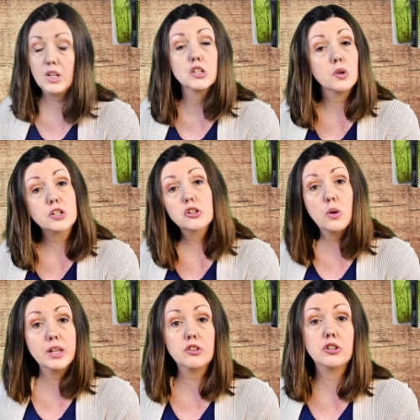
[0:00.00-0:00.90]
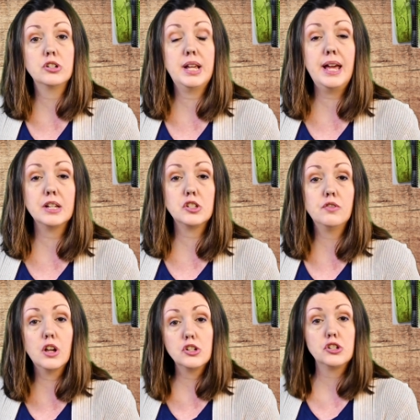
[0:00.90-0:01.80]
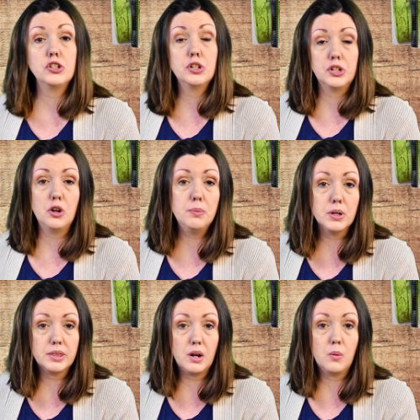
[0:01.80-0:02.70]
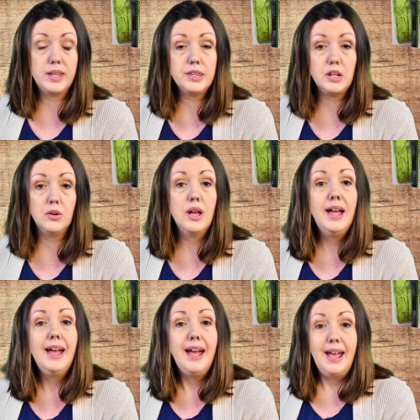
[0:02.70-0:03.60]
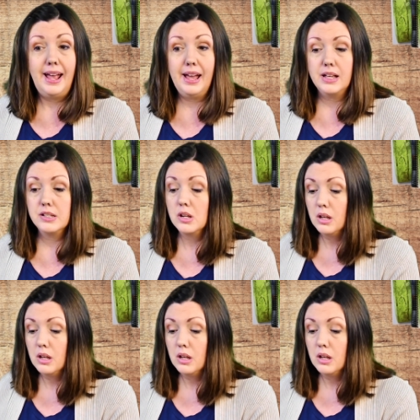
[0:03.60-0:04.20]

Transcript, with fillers: So as you're going through your text, you've got your student notebook there with you, and